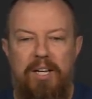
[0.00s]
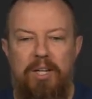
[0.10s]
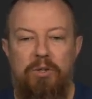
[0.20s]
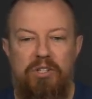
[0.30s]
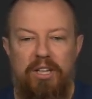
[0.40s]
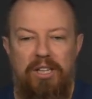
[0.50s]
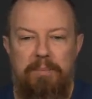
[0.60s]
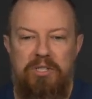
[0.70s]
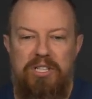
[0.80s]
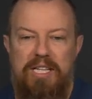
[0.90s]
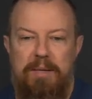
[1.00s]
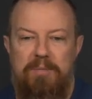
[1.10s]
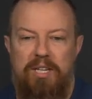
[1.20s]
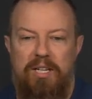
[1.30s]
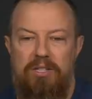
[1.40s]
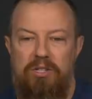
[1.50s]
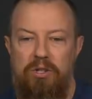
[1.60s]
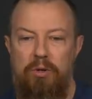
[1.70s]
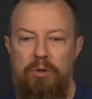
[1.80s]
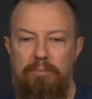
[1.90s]
you just got Olympus EM10
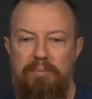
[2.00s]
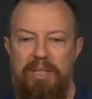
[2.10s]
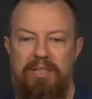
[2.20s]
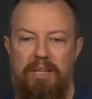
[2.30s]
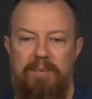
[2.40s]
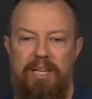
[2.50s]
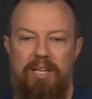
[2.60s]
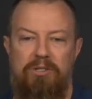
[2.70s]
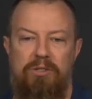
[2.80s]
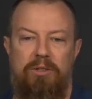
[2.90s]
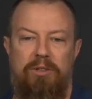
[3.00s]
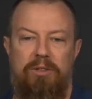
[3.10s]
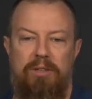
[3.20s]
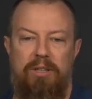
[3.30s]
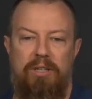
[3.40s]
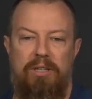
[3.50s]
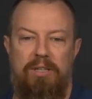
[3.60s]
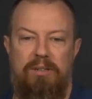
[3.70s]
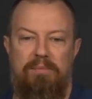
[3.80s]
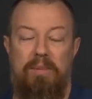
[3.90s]
2, big time Canon shooter.
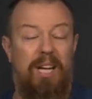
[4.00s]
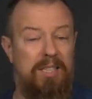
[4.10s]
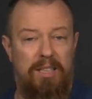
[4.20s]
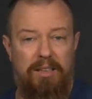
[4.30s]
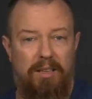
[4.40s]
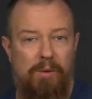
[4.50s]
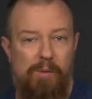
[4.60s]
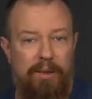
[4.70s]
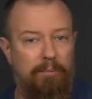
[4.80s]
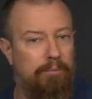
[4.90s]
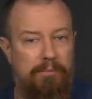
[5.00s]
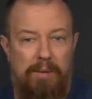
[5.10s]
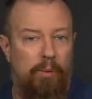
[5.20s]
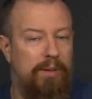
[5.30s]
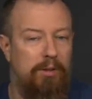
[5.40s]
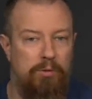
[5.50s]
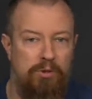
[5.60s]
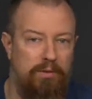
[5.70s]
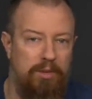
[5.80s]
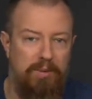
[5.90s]
Um, excellent. Well, maybe one day you'll
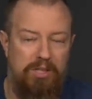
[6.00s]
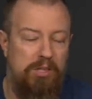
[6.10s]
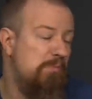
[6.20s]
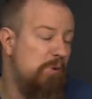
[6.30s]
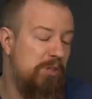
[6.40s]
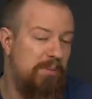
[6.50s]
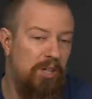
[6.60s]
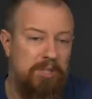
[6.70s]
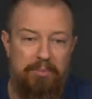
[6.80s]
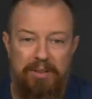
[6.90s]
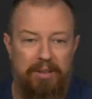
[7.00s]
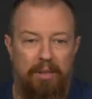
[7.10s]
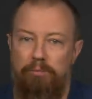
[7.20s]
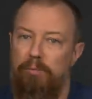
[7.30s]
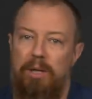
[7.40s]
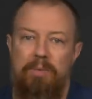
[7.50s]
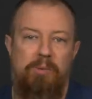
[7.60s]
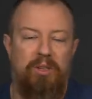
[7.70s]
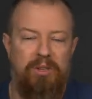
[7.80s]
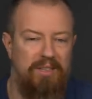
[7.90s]
switch over to Lumix too, which would be awesome. But welcome to
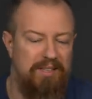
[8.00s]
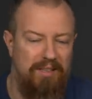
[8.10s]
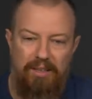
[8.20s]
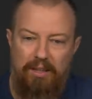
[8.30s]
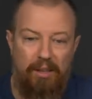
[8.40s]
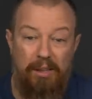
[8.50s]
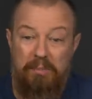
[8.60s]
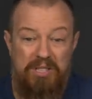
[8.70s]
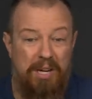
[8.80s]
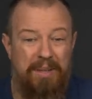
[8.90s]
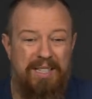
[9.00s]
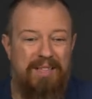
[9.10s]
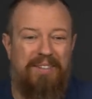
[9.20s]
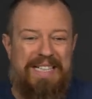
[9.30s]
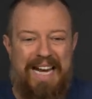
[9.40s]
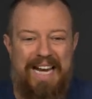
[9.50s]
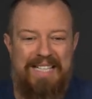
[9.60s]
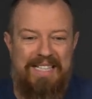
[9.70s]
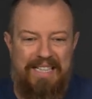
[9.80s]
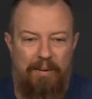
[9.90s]
mirrorless Olympus camera. That's a
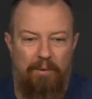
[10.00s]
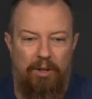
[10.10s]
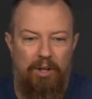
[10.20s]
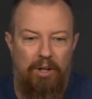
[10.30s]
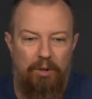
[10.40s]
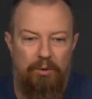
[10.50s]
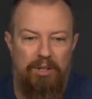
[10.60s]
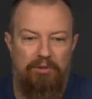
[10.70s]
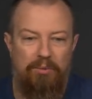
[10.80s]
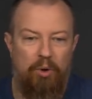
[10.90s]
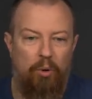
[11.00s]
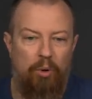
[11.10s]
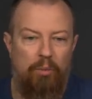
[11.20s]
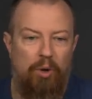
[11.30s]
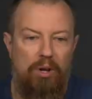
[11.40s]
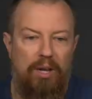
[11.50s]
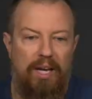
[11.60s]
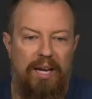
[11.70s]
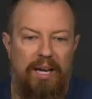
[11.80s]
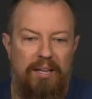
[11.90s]
fantastic camera. Greetings from the Cornwall.
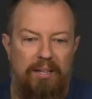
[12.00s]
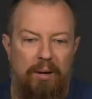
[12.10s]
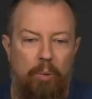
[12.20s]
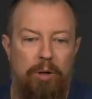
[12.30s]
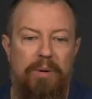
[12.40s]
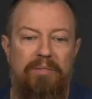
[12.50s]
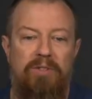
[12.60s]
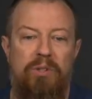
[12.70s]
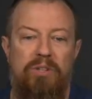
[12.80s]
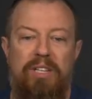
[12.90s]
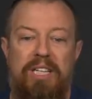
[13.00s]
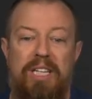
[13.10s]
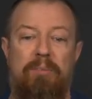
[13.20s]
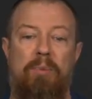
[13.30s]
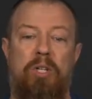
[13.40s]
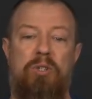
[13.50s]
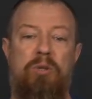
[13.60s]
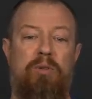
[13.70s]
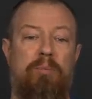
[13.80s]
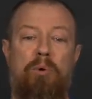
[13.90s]
And uh, what are my views on the EM Mark II
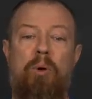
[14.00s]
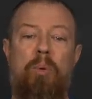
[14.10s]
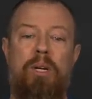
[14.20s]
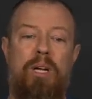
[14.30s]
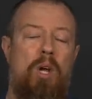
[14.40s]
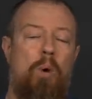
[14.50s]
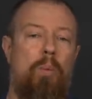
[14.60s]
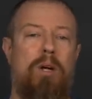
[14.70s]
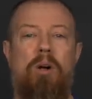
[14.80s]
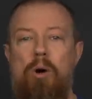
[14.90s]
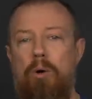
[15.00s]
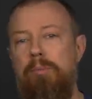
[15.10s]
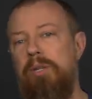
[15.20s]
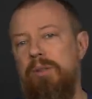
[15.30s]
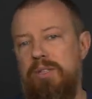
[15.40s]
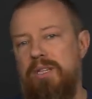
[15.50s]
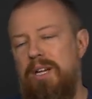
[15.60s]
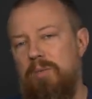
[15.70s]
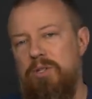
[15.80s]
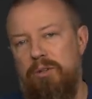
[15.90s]
for pro work? Well, all mirrorless
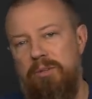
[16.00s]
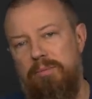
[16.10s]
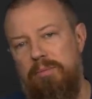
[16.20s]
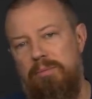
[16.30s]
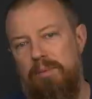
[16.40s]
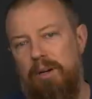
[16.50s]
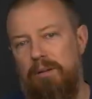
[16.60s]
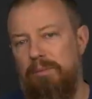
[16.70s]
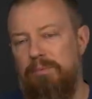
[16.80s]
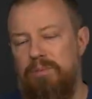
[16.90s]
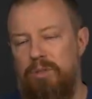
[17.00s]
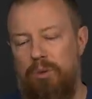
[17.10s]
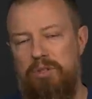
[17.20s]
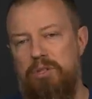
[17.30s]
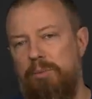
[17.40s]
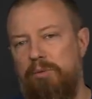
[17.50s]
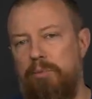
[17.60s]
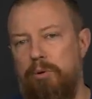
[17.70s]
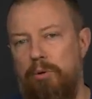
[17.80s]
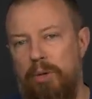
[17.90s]
cameras are are totally suitable for
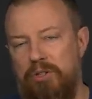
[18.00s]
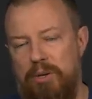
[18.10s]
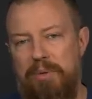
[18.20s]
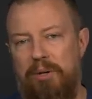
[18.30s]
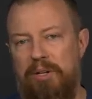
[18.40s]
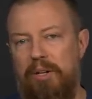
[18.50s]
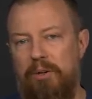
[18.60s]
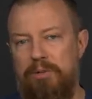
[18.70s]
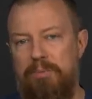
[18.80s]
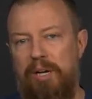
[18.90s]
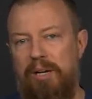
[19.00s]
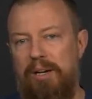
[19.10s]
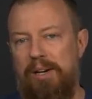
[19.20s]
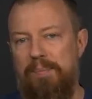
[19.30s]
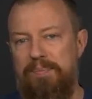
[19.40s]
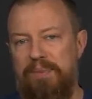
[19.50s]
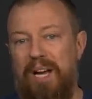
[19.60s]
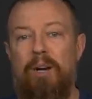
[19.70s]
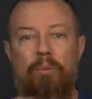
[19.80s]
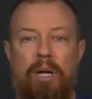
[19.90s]
pro work. Some better than others, but um,
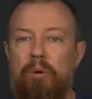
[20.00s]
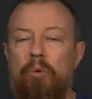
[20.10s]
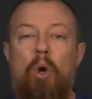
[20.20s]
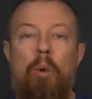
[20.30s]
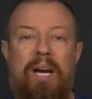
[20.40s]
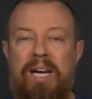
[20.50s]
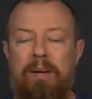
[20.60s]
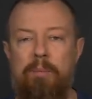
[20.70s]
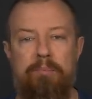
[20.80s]
I don't I don't know that camera